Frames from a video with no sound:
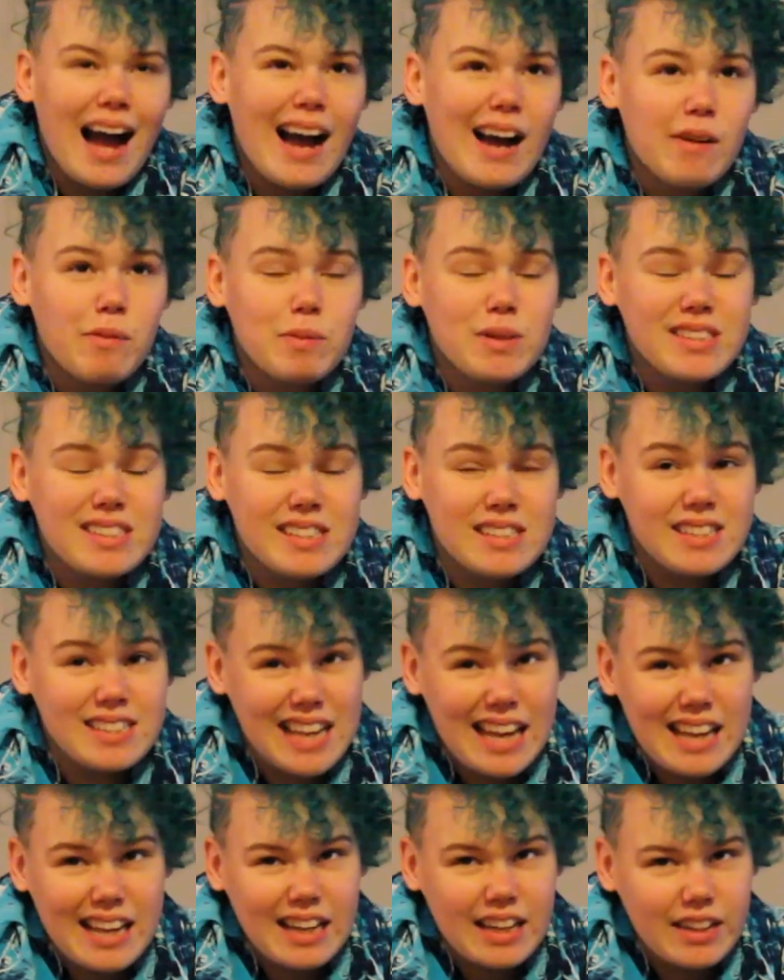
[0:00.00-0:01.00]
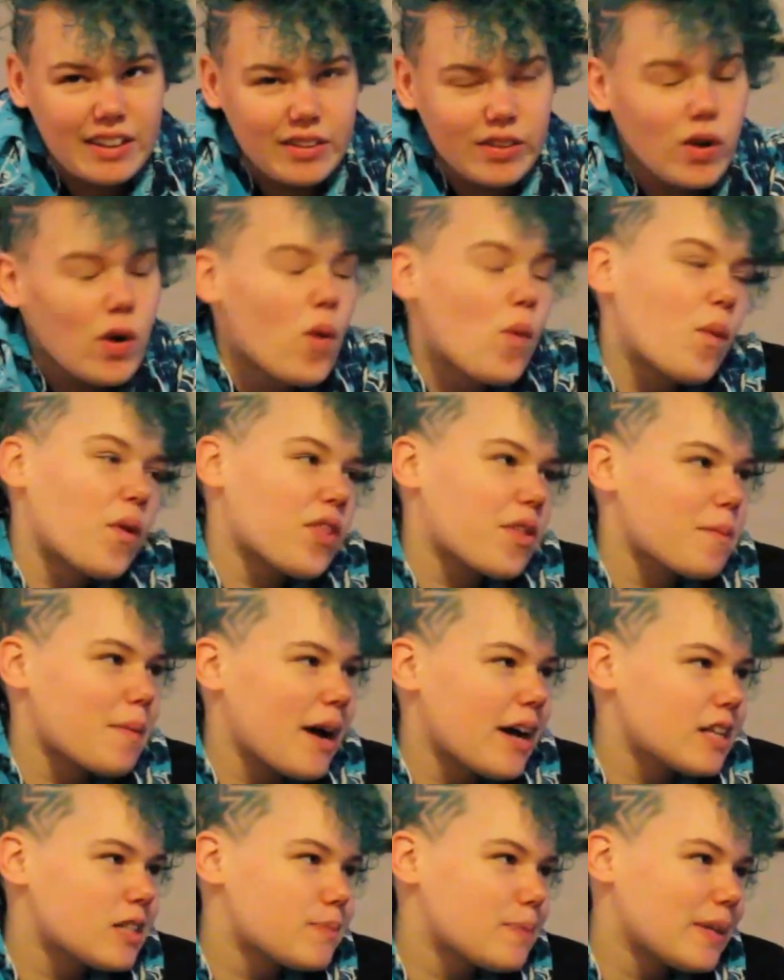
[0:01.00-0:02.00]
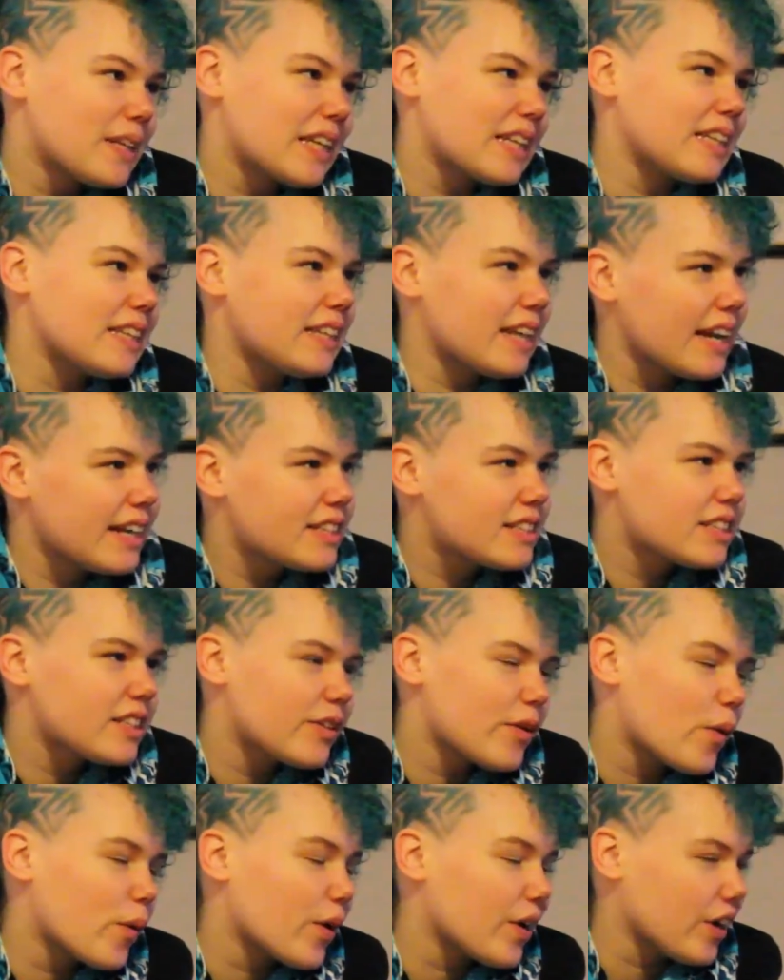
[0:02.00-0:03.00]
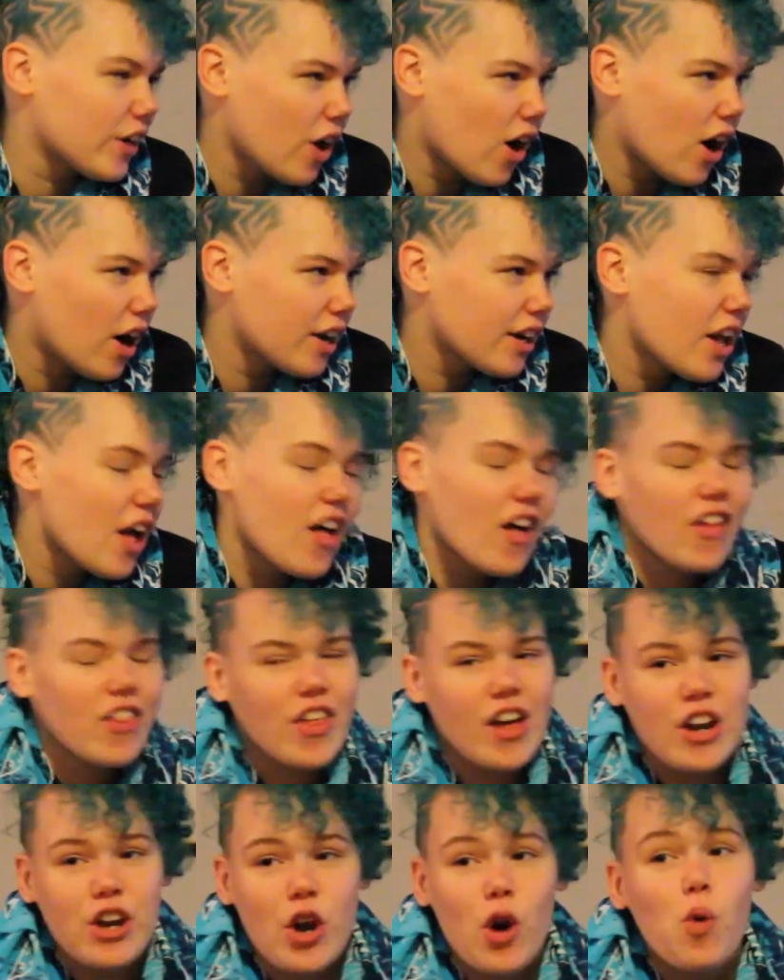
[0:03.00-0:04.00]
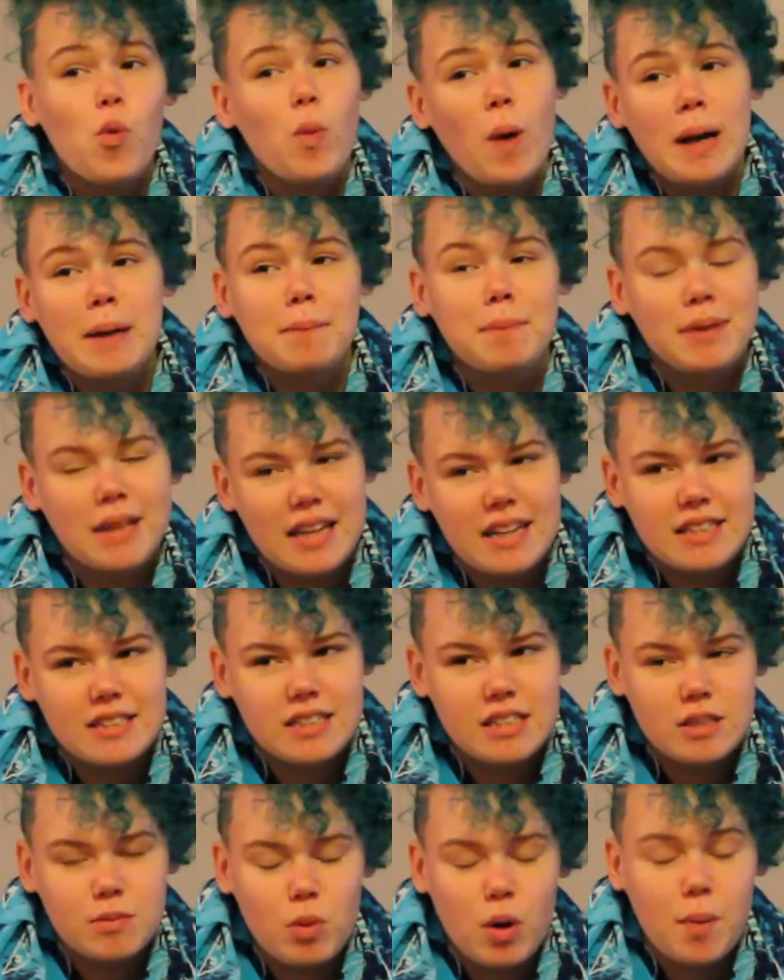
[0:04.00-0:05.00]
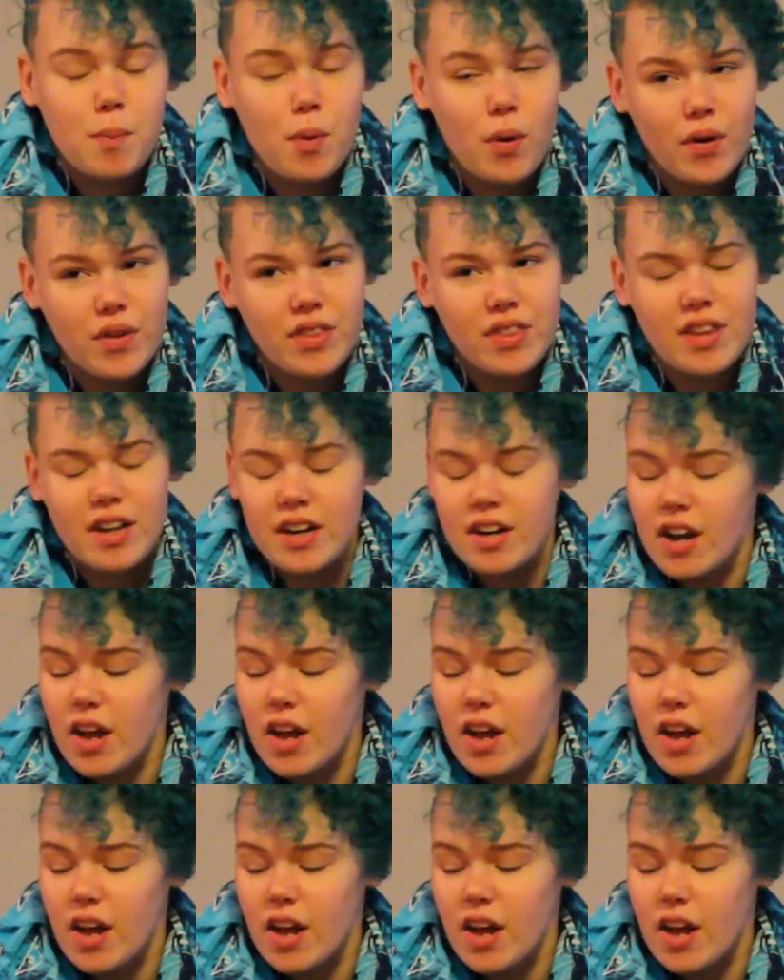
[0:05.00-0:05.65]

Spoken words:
I was saying, whether my husband likes it or not, that no one place is more important than